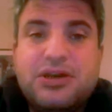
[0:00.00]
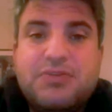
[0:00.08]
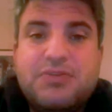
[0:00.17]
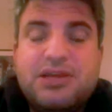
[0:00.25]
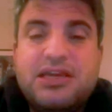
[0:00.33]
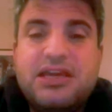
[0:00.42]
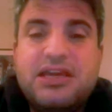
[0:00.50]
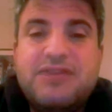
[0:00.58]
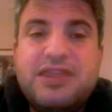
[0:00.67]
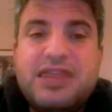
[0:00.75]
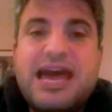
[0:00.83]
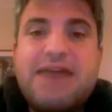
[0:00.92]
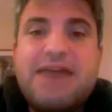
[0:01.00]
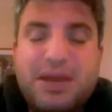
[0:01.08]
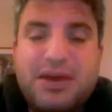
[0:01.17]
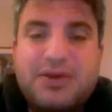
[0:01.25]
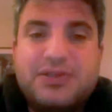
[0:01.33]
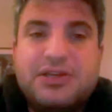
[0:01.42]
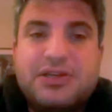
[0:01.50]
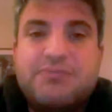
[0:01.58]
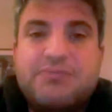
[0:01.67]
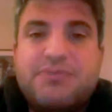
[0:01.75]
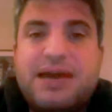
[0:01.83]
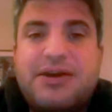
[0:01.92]
But even that pales in
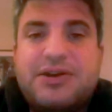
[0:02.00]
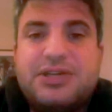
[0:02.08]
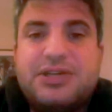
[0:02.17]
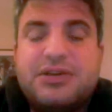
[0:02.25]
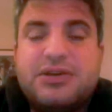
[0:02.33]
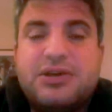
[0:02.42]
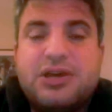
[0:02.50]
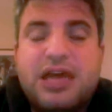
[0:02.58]
comparison,